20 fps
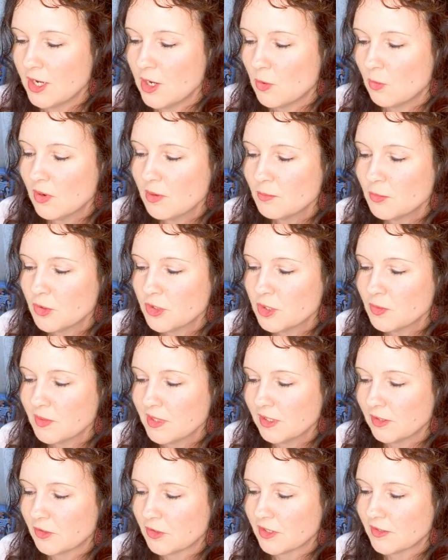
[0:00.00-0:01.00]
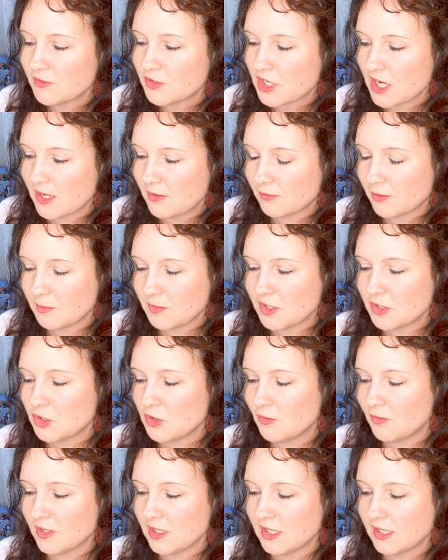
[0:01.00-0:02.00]
What more do we learn of Jane from this
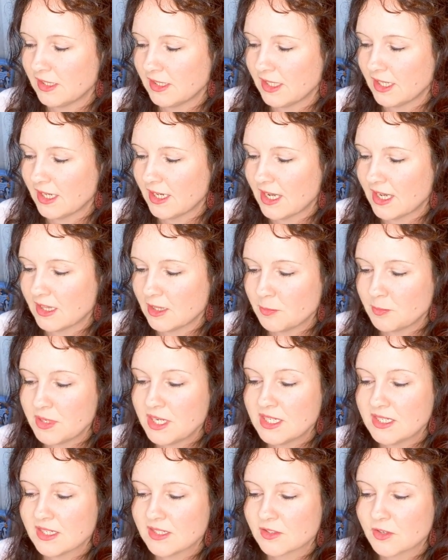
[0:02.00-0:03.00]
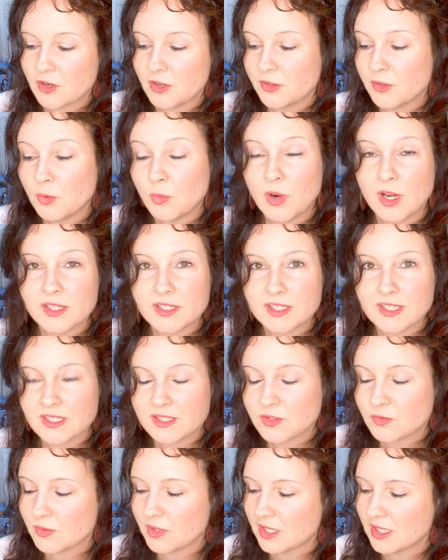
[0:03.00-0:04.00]
juvenilia? And the piece is called The
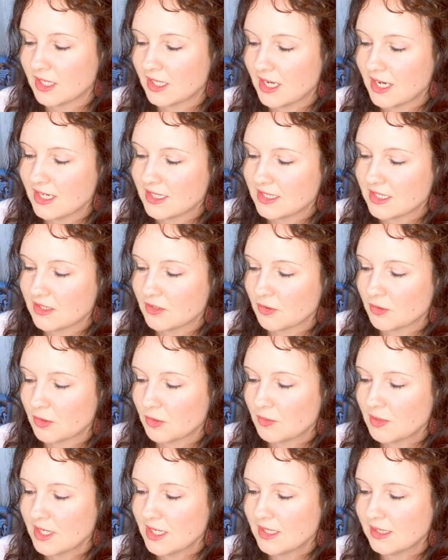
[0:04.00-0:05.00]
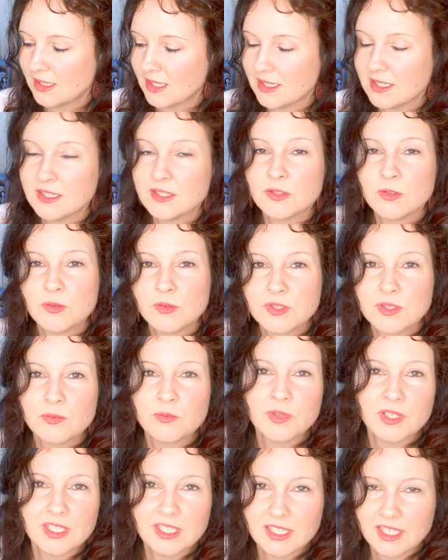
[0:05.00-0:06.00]
Watsons, written in 1803, Lady Susan,
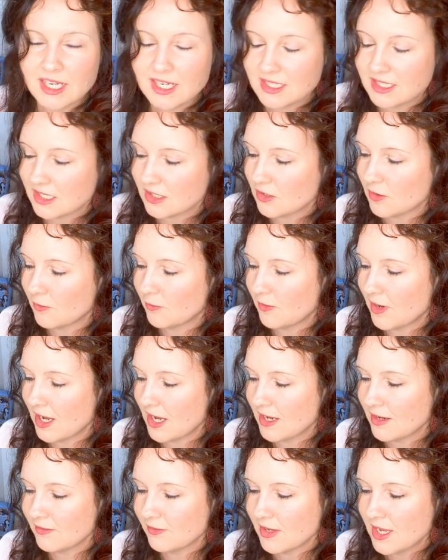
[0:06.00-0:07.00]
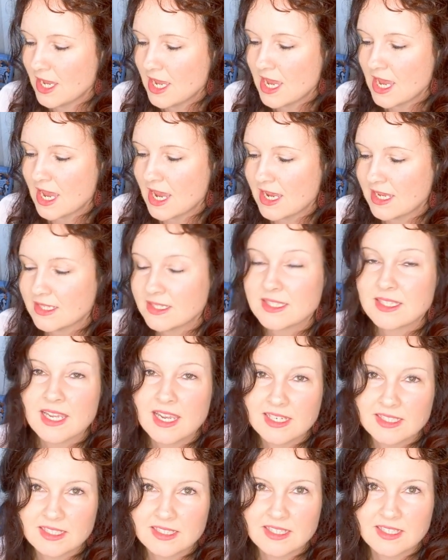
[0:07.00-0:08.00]
written in 1805, and
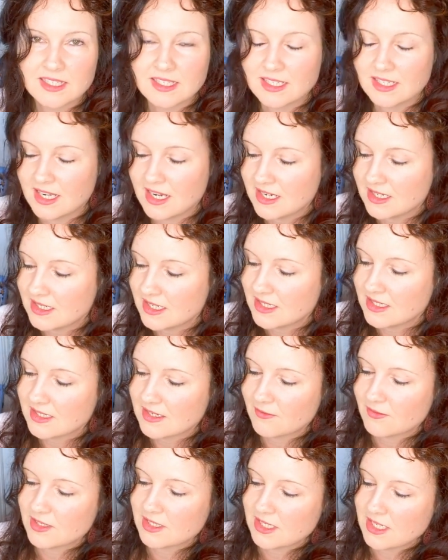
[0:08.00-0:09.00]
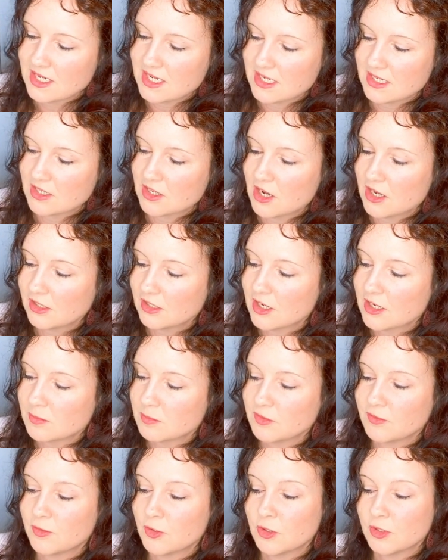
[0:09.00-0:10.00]
Sanditon in 1817, not long
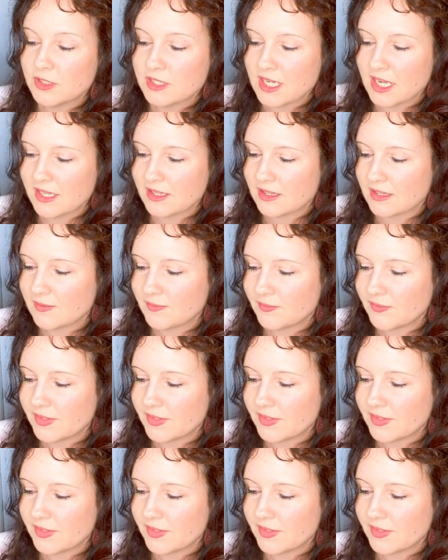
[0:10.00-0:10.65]
before her death.